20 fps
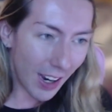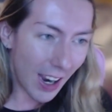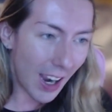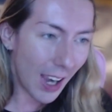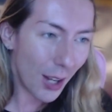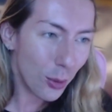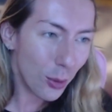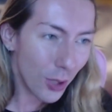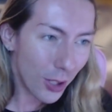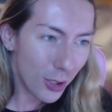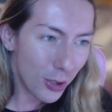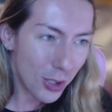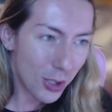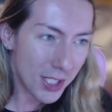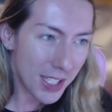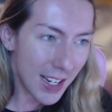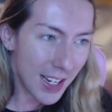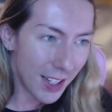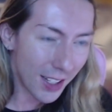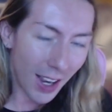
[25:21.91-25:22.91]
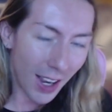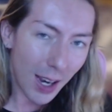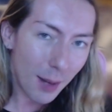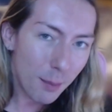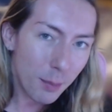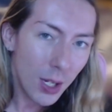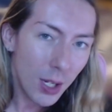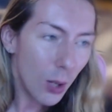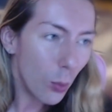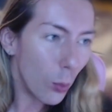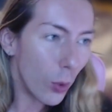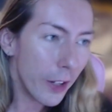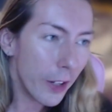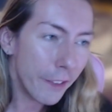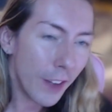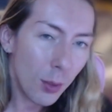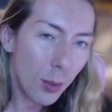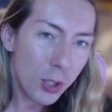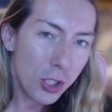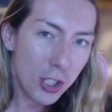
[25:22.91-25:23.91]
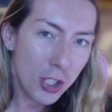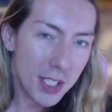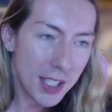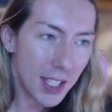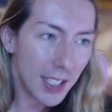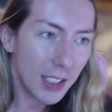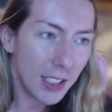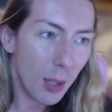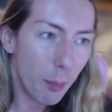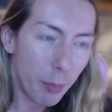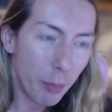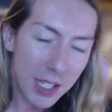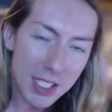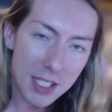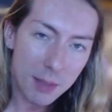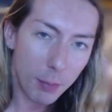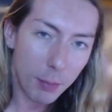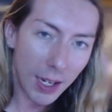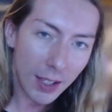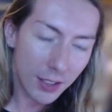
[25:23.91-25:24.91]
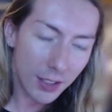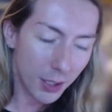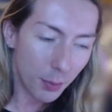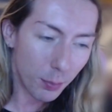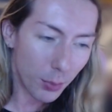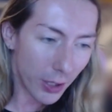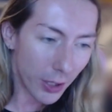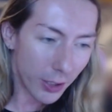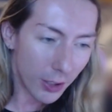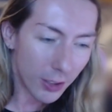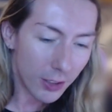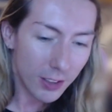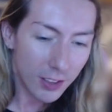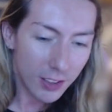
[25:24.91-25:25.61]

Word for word: I don't understand. I'm what if I was just like the best Byleth player?